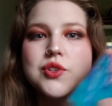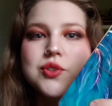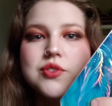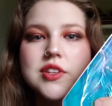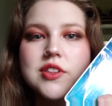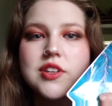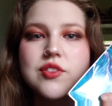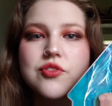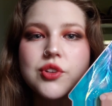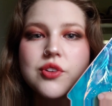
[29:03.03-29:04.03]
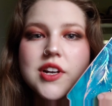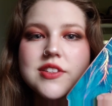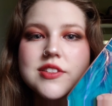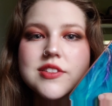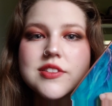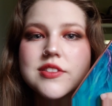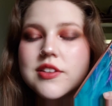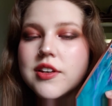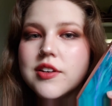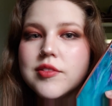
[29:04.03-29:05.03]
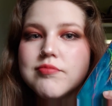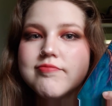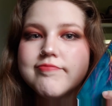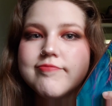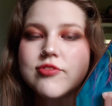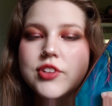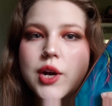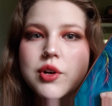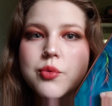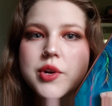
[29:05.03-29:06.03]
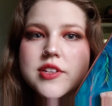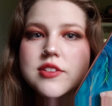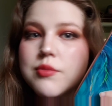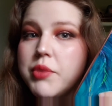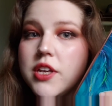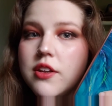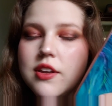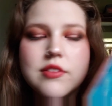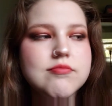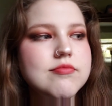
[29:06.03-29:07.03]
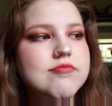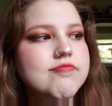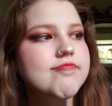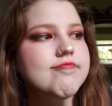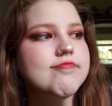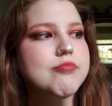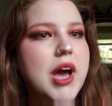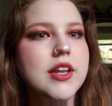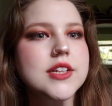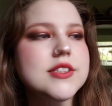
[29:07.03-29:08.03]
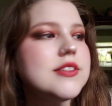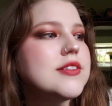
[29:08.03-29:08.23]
using the Florasis Flower West Peony palette.